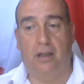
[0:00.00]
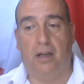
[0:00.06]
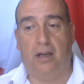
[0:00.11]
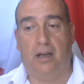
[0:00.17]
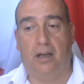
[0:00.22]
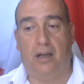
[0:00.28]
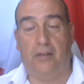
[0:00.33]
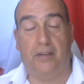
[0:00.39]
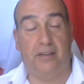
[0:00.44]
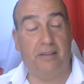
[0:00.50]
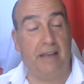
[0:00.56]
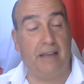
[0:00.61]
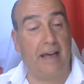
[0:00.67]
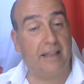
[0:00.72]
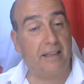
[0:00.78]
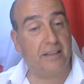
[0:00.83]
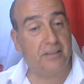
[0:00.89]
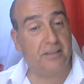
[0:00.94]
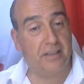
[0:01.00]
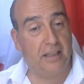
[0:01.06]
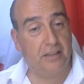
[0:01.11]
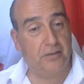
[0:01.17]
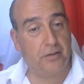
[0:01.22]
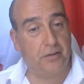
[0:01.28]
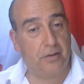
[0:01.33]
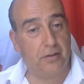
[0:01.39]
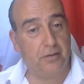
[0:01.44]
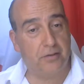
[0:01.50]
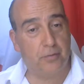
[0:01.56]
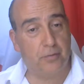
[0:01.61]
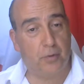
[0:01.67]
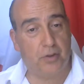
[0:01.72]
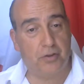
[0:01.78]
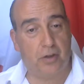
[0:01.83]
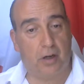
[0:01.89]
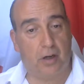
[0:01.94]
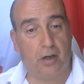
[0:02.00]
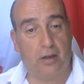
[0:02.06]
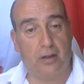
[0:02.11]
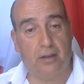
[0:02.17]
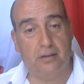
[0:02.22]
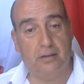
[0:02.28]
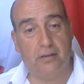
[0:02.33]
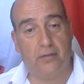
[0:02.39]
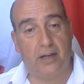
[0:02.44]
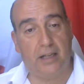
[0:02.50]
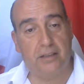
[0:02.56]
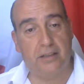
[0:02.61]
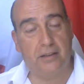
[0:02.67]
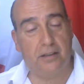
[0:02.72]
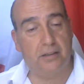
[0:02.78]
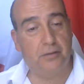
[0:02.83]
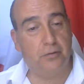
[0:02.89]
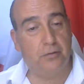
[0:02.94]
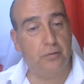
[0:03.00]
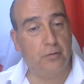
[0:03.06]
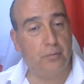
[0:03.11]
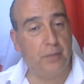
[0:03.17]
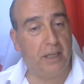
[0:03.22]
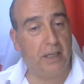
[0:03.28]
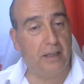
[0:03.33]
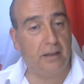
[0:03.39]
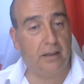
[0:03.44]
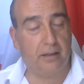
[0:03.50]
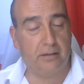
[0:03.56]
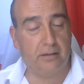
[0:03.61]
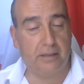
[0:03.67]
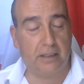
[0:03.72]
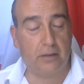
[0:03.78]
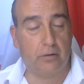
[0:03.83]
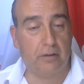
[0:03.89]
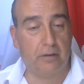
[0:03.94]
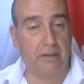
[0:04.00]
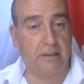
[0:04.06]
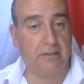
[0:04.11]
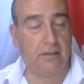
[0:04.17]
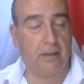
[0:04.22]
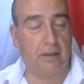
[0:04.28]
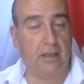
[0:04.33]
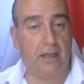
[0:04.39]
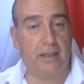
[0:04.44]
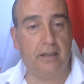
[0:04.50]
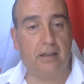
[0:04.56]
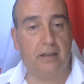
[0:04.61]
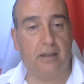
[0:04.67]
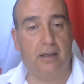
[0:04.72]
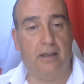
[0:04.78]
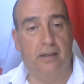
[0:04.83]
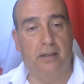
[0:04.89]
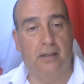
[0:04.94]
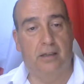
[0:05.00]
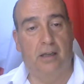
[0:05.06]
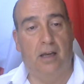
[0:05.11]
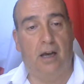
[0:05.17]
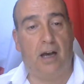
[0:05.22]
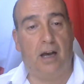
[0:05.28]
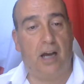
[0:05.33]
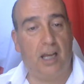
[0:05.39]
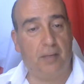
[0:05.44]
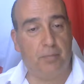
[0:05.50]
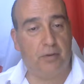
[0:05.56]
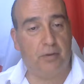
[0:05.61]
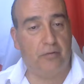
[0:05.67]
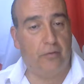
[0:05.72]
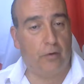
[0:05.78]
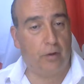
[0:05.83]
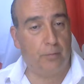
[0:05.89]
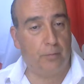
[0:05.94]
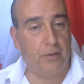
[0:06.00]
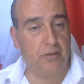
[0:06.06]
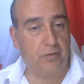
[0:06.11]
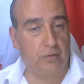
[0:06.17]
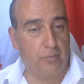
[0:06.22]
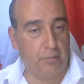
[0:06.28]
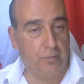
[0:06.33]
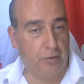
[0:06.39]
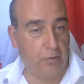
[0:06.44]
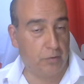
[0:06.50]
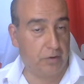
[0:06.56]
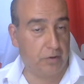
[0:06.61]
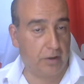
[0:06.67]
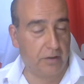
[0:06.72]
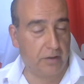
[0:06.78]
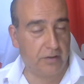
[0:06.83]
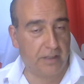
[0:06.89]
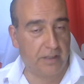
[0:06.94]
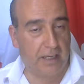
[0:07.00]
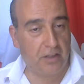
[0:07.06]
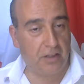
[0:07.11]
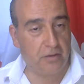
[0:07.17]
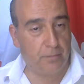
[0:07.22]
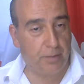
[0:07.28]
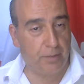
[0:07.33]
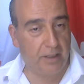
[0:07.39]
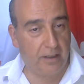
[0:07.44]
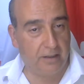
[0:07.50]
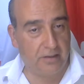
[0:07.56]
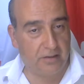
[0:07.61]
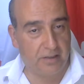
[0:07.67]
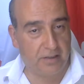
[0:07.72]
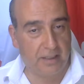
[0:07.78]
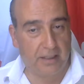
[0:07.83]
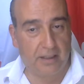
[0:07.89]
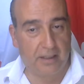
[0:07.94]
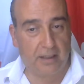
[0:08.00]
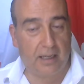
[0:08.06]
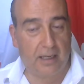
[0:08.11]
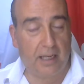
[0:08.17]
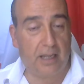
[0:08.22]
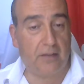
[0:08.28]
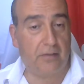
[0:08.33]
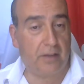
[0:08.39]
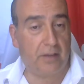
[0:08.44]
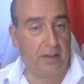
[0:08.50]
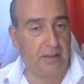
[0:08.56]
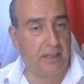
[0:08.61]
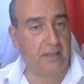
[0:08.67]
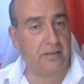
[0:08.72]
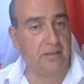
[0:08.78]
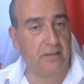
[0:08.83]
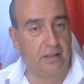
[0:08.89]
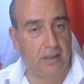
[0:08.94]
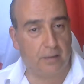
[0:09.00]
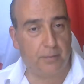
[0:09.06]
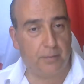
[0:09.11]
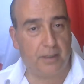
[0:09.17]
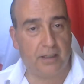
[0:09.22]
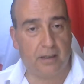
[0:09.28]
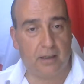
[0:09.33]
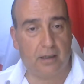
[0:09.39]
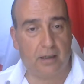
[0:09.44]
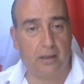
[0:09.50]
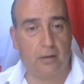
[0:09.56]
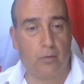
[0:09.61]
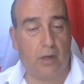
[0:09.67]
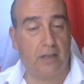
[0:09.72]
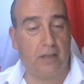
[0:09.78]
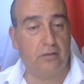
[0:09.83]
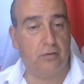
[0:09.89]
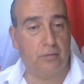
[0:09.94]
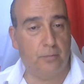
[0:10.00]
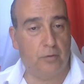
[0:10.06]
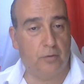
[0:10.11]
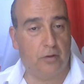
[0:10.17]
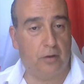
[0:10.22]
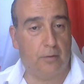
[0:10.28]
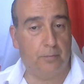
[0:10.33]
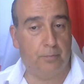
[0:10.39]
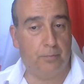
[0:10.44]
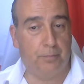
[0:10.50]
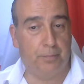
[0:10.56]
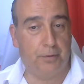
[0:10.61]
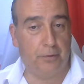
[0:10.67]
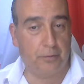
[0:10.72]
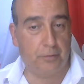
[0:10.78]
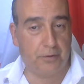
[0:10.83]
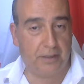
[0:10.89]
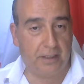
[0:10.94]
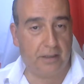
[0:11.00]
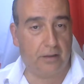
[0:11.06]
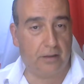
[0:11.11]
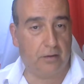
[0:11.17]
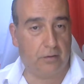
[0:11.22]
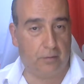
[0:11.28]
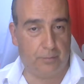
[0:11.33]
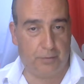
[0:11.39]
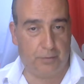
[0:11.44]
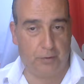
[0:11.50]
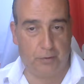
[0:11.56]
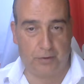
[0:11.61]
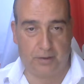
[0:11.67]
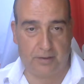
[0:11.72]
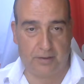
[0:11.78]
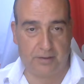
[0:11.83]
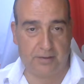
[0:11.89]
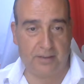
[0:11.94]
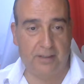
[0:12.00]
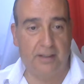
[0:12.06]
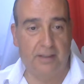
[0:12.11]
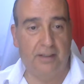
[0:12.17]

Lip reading: the data centers, which are divided in two main categories, like high performance computers, HPC, and the next coming quantum computing computers,